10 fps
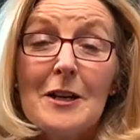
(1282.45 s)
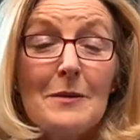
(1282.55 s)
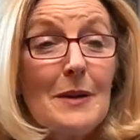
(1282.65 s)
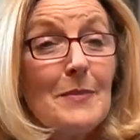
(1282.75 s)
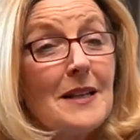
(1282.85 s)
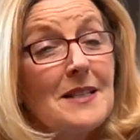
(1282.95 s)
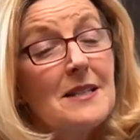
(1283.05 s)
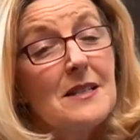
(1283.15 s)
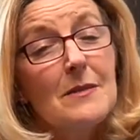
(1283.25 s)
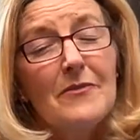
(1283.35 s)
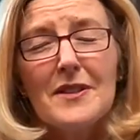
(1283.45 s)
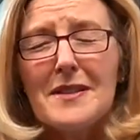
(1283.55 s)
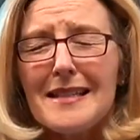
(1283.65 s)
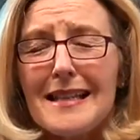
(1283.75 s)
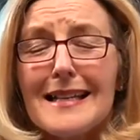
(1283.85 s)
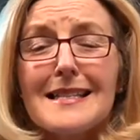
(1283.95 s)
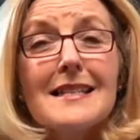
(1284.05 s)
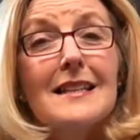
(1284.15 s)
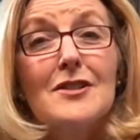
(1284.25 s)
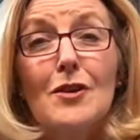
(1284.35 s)
Maybe listen to some
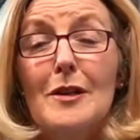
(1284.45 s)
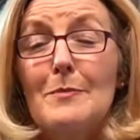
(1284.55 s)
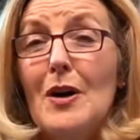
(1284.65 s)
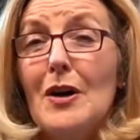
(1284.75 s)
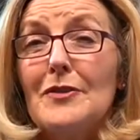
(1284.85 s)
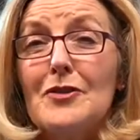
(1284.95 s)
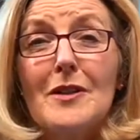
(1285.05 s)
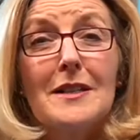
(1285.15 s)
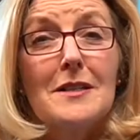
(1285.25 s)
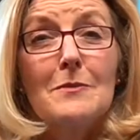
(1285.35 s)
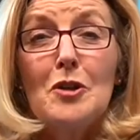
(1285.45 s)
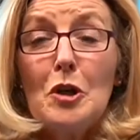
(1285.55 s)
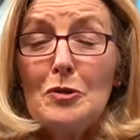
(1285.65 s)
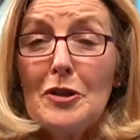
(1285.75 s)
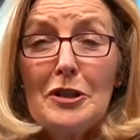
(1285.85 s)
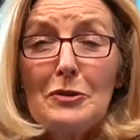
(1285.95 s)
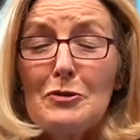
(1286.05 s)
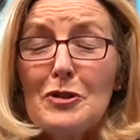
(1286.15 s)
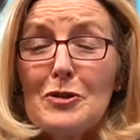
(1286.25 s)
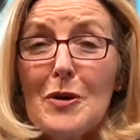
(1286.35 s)
fantastic Dolly Parton tracks, some
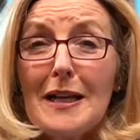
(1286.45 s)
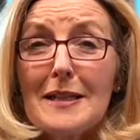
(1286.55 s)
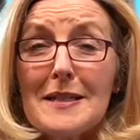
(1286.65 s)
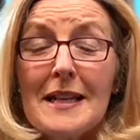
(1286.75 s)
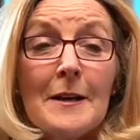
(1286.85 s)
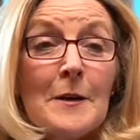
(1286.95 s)
country tracks,